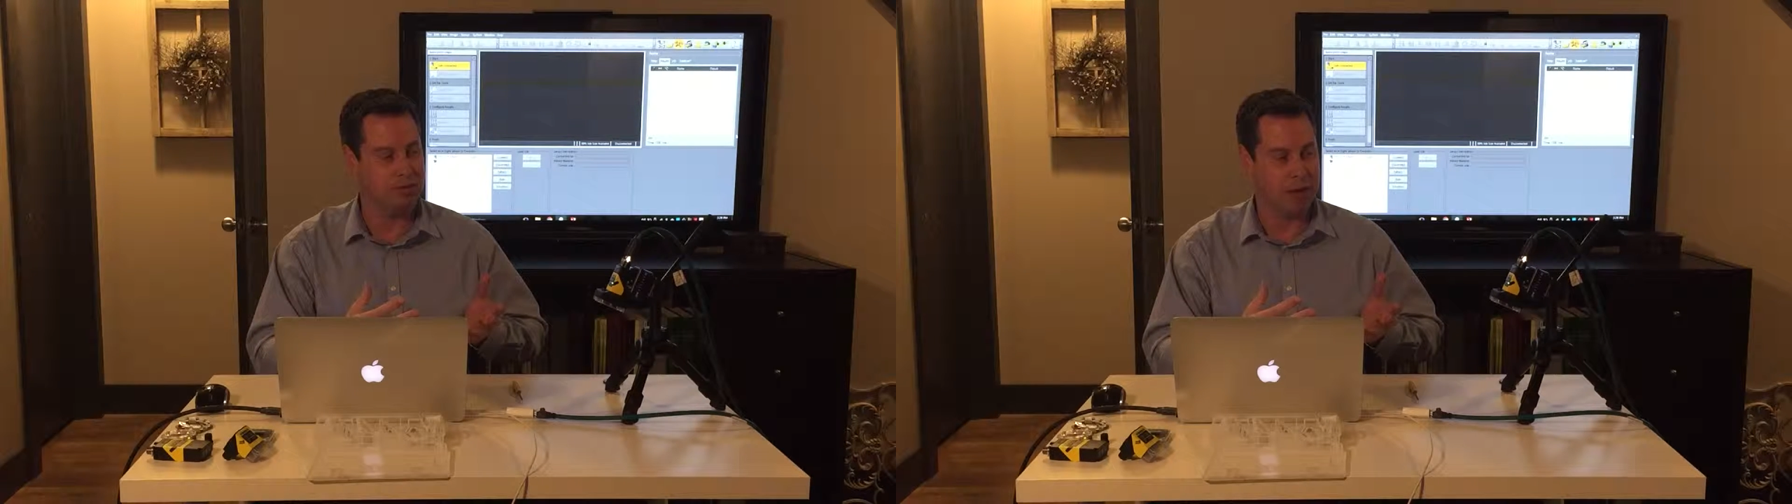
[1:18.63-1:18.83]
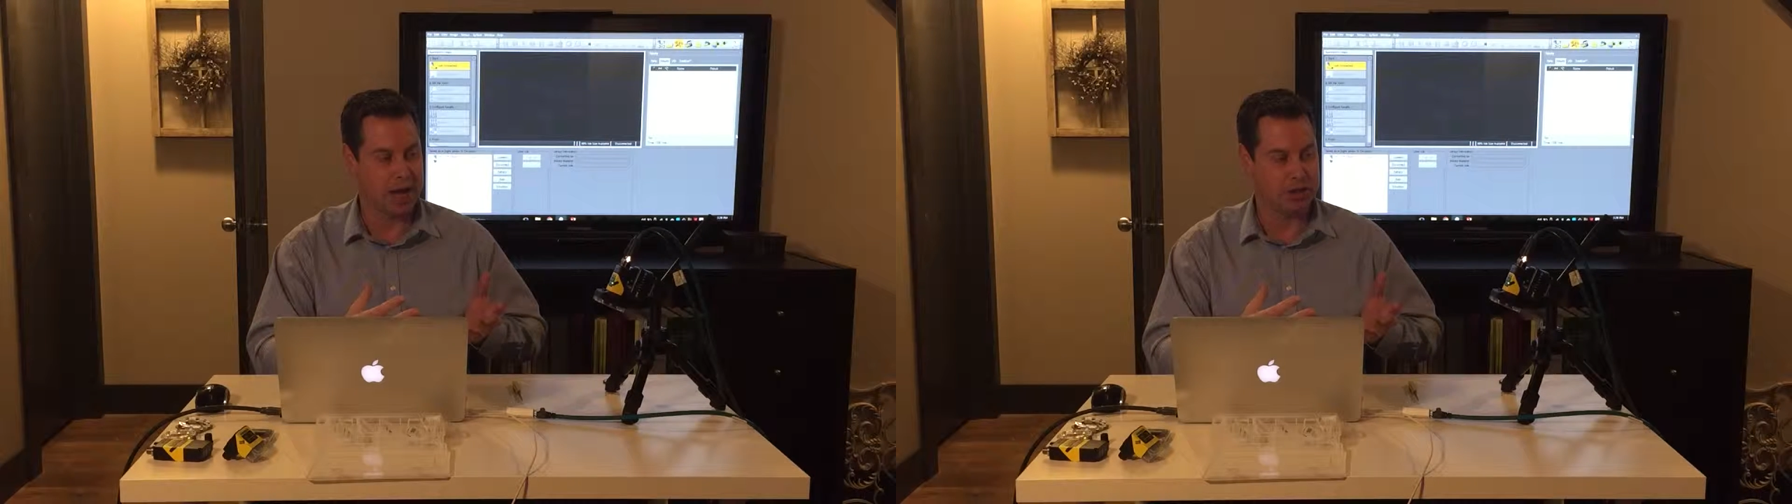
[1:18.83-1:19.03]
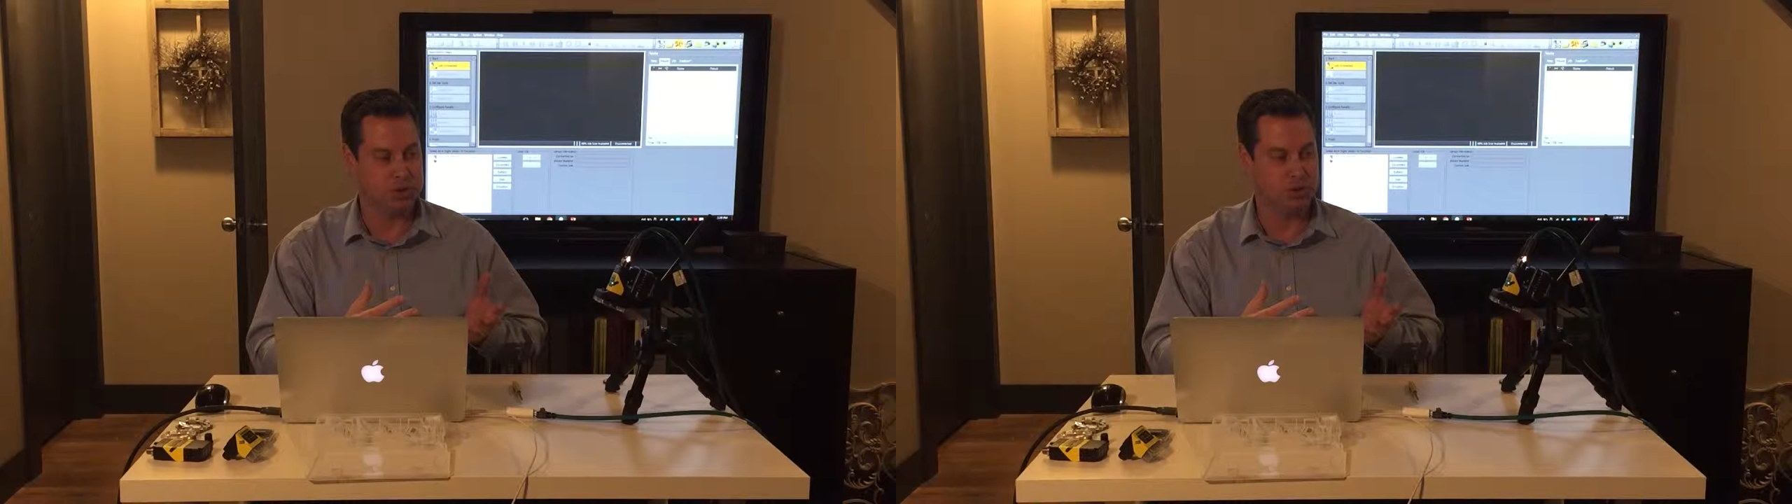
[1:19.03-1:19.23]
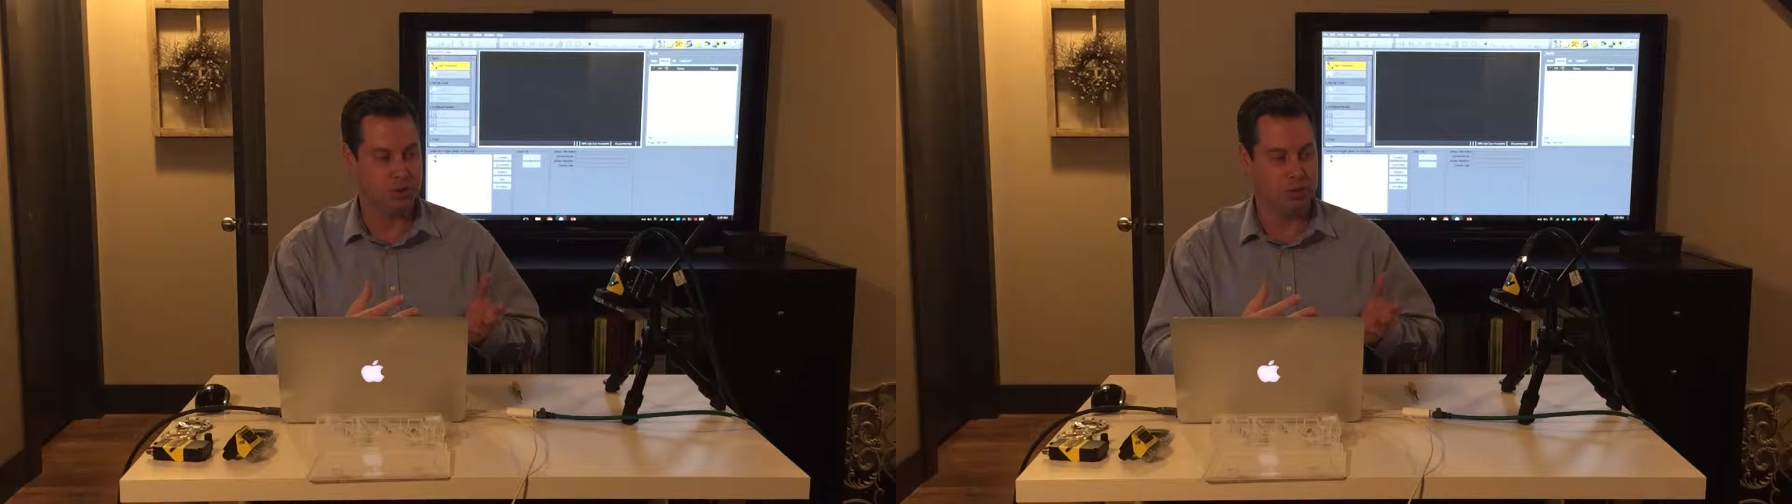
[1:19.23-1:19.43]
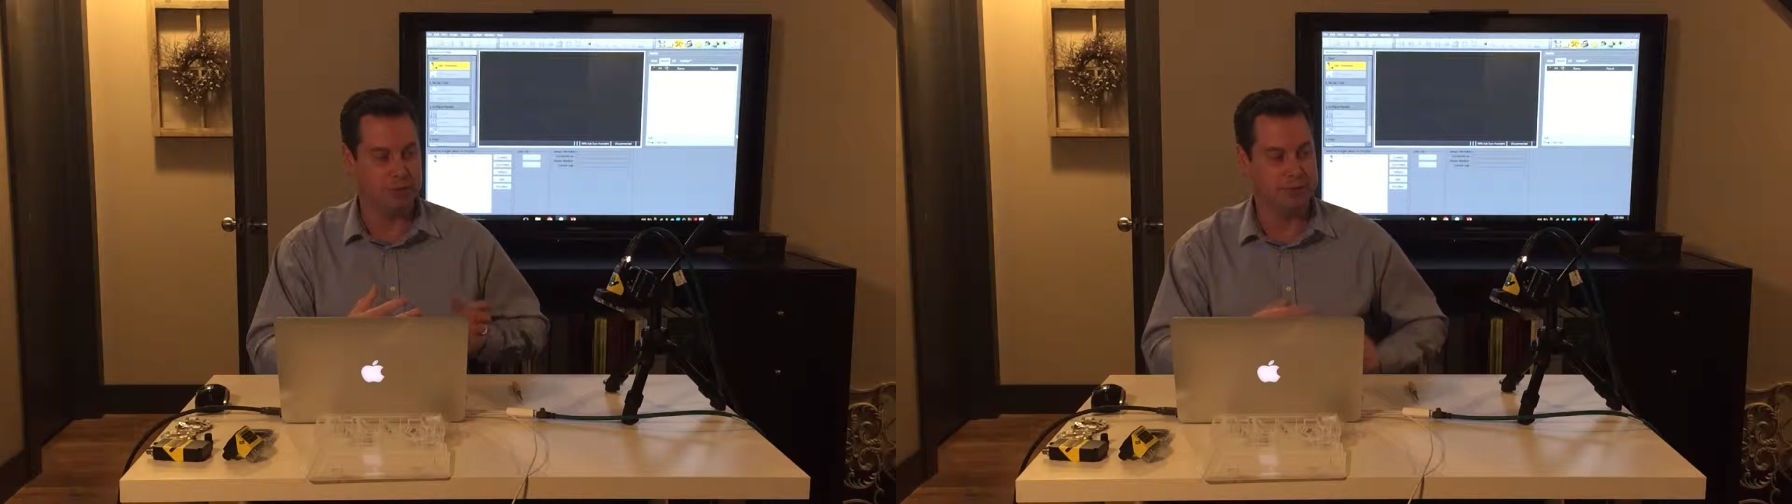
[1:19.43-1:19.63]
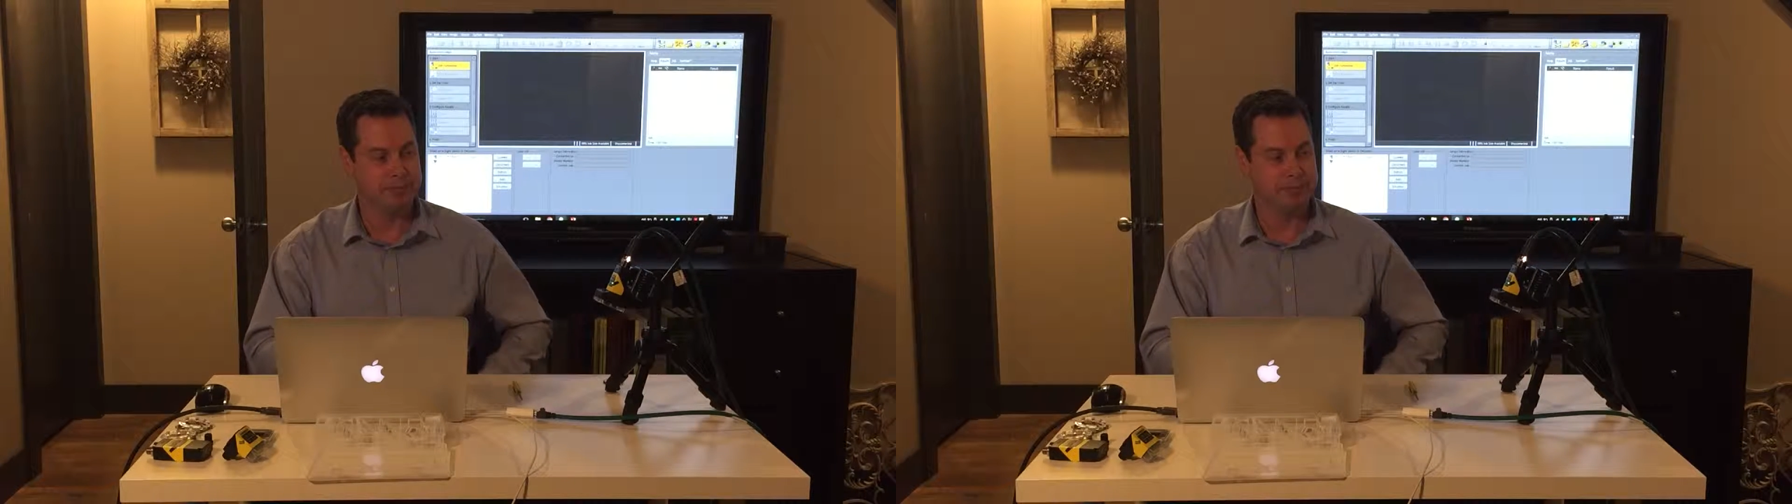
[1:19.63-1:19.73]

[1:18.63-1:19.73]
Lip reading: match tool.